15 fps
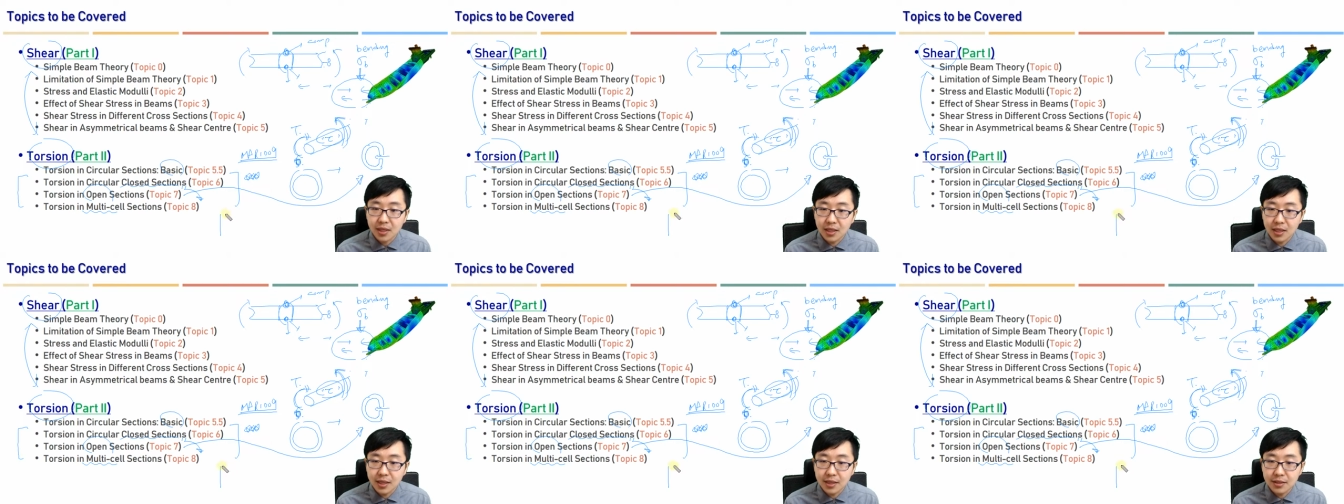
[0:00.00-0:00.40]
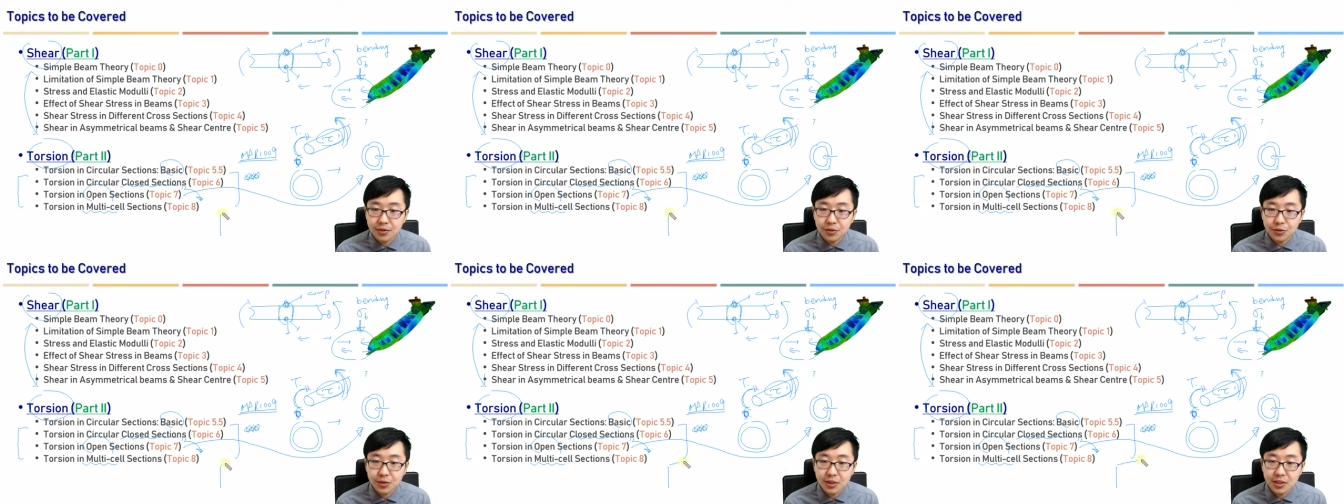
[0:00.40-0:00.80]
As
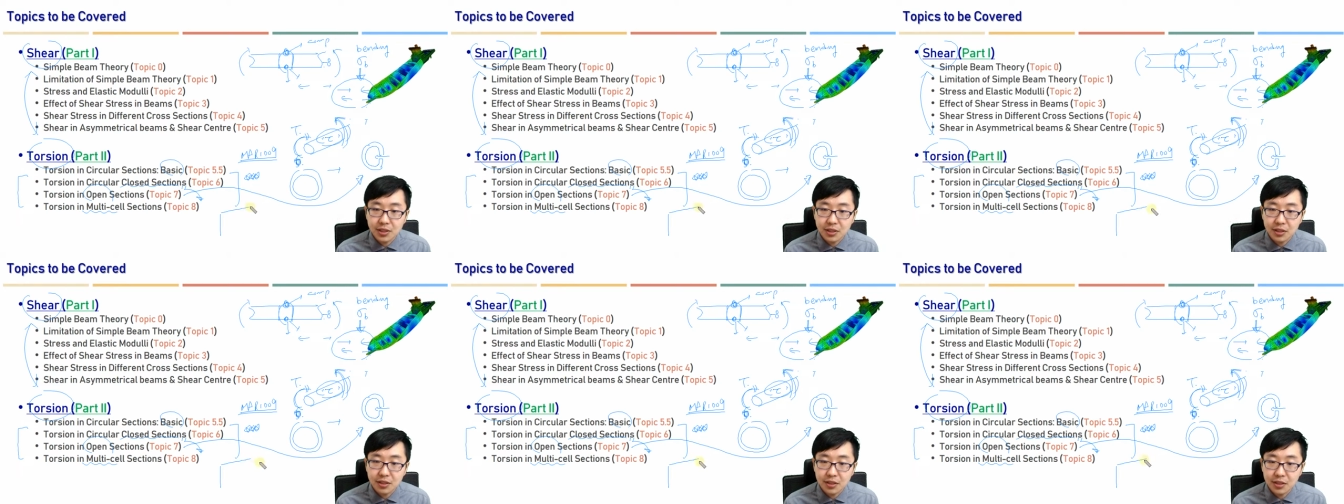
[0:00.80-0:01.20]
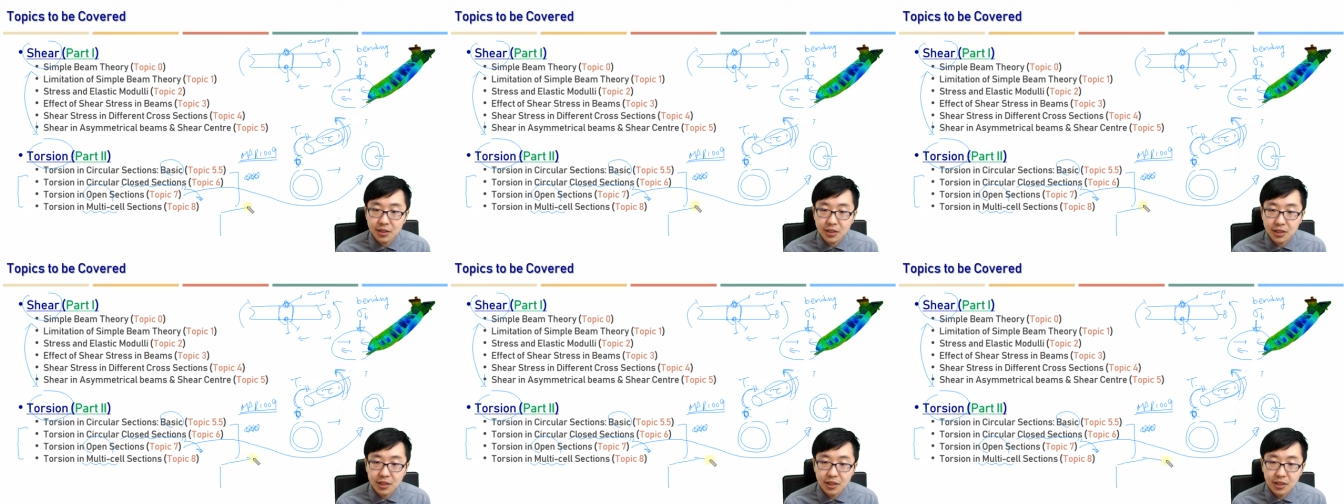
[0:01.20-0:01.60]
you can see here,
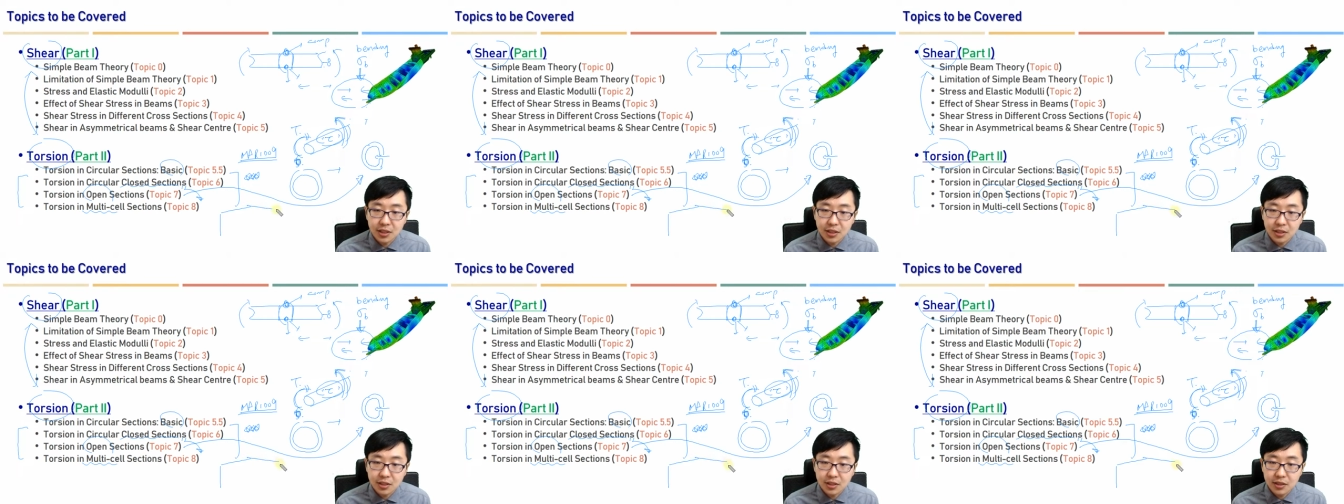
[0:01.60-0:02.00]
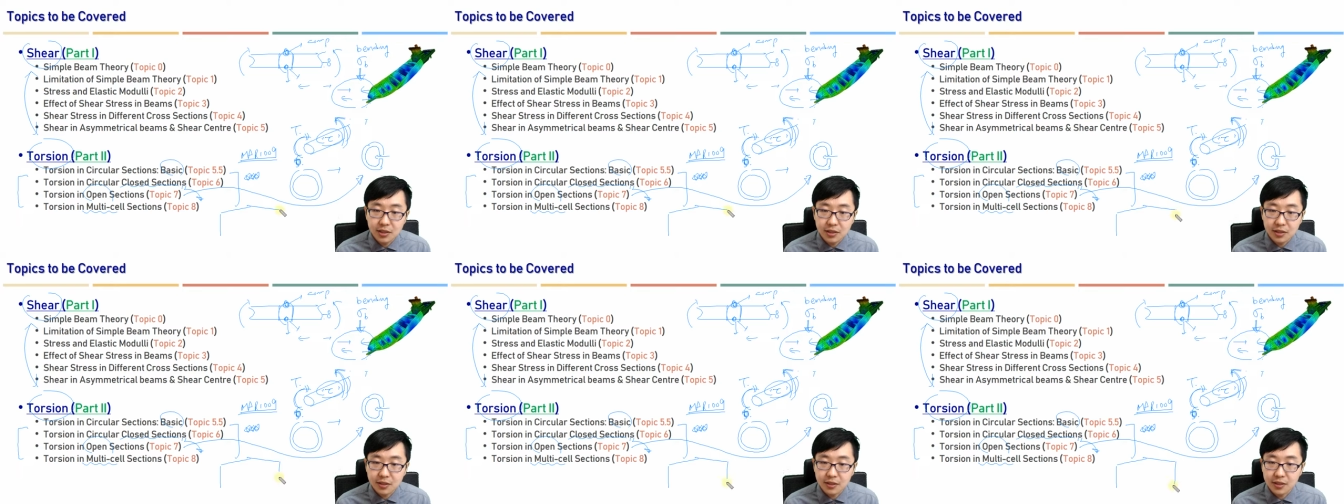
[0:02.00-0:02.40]
this
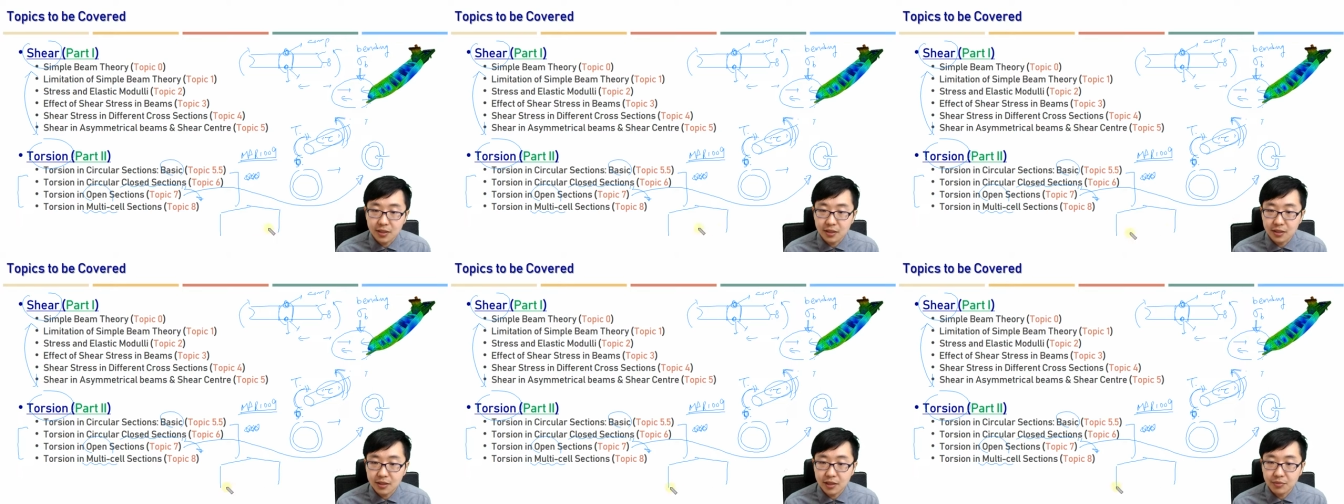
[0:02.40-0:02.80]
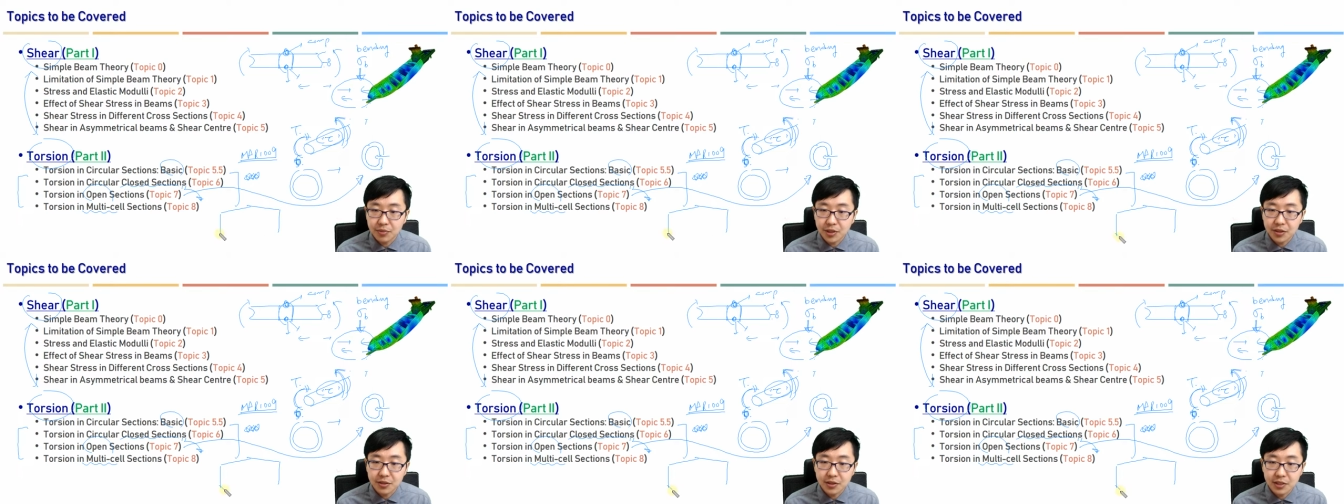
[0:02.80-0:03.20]
is a
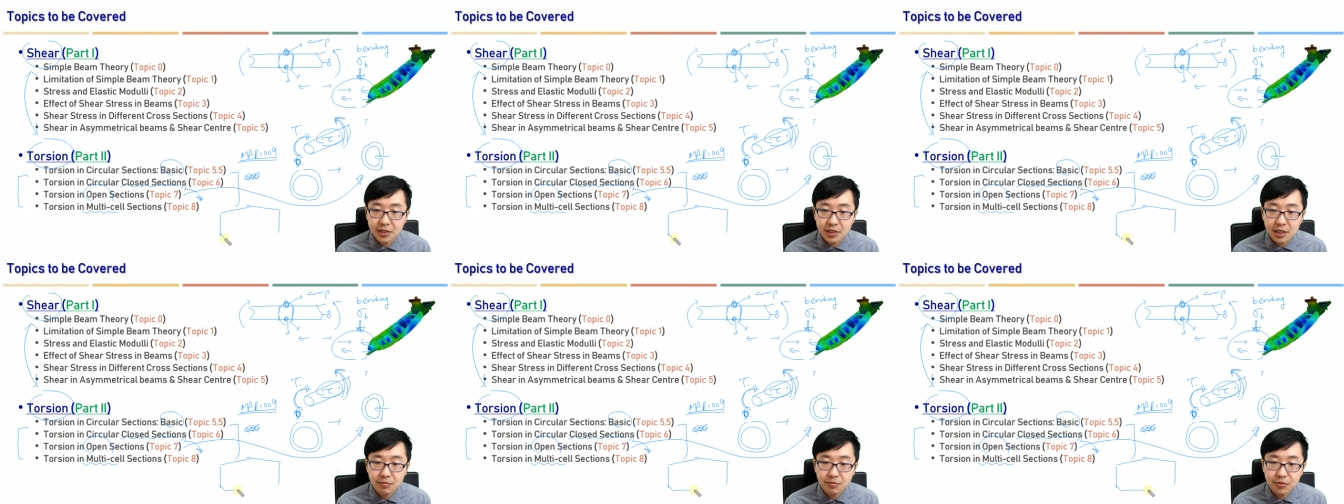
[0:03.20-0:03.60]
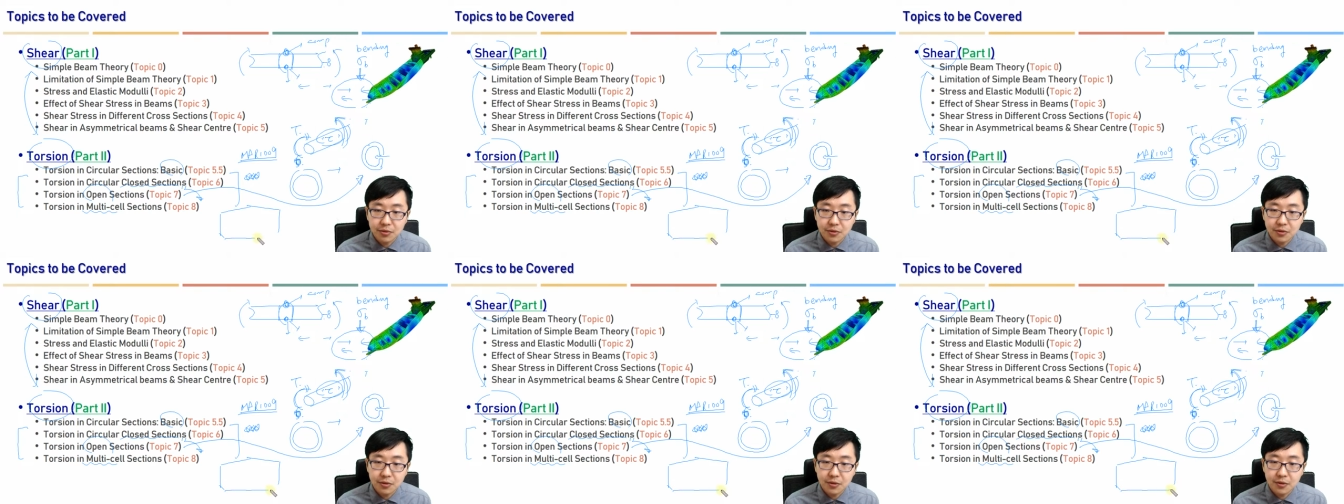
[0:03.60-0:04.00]
typical
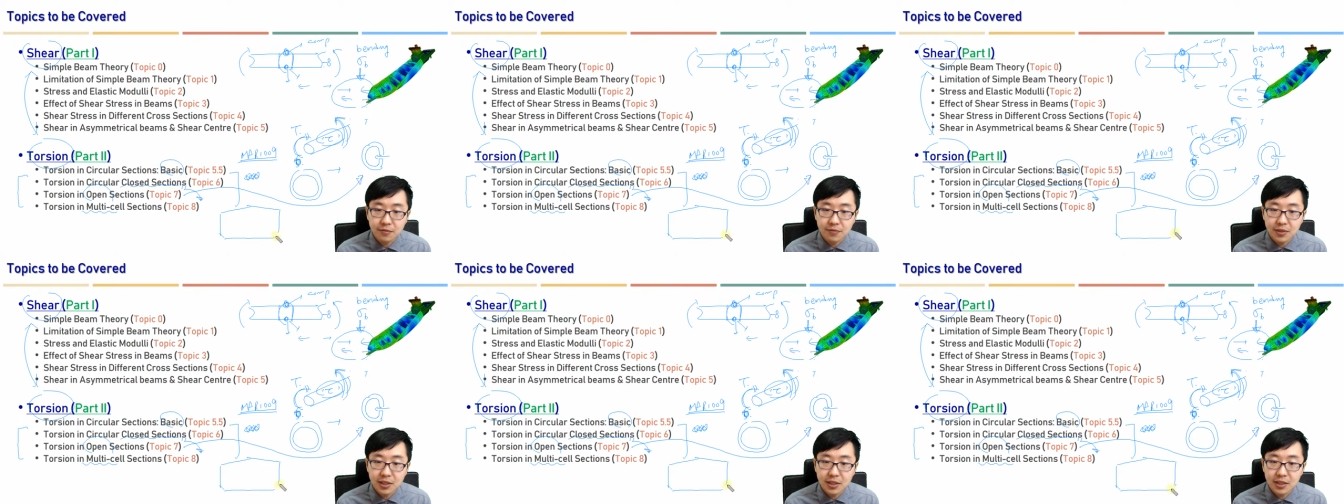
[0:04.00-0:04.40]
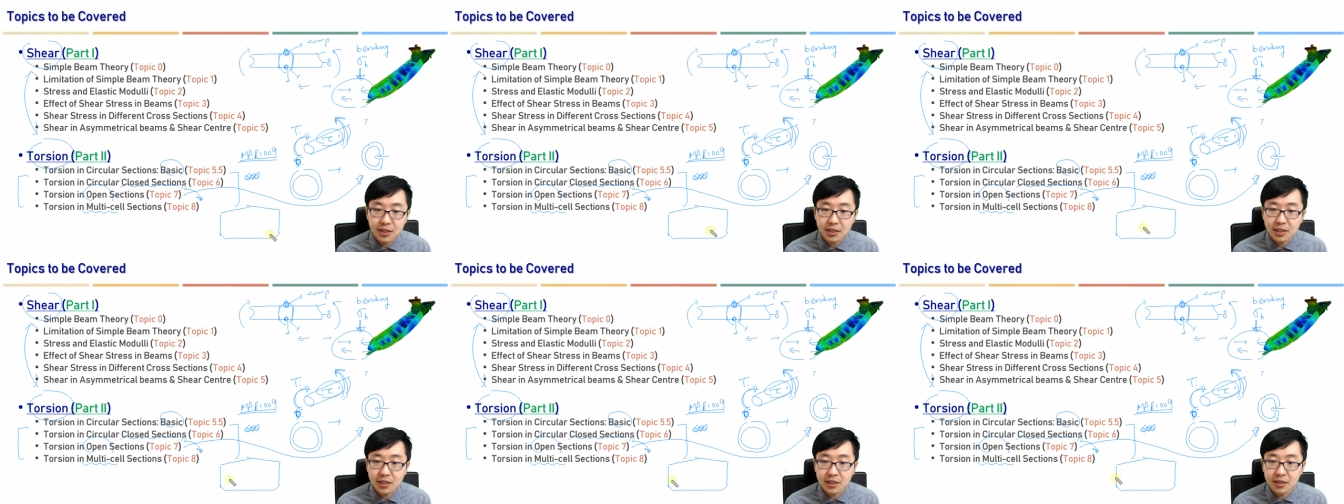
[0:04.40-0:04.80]
example of
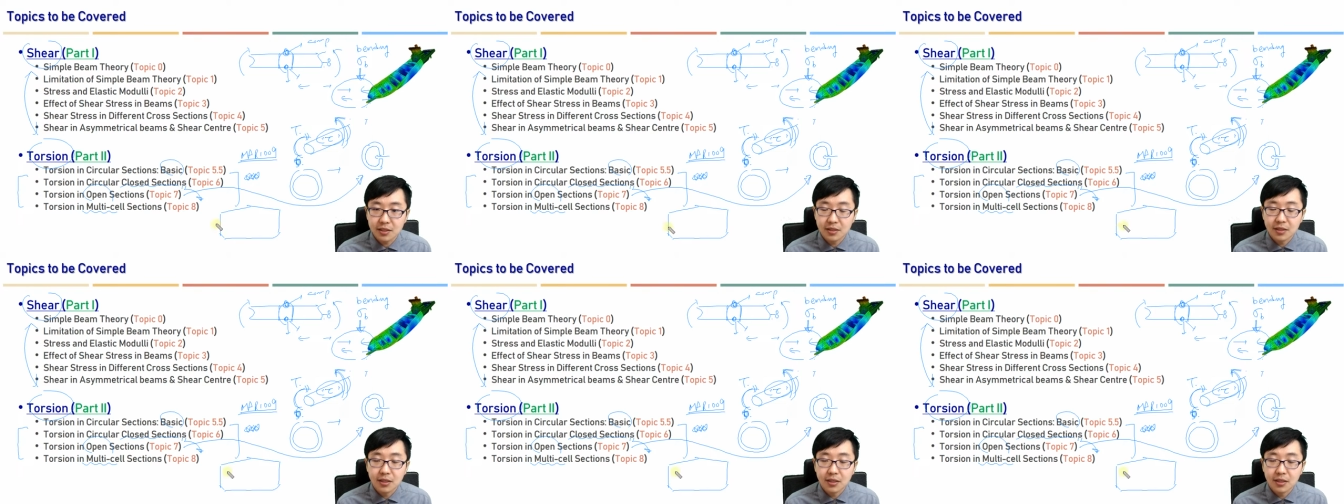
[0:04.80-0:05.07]
the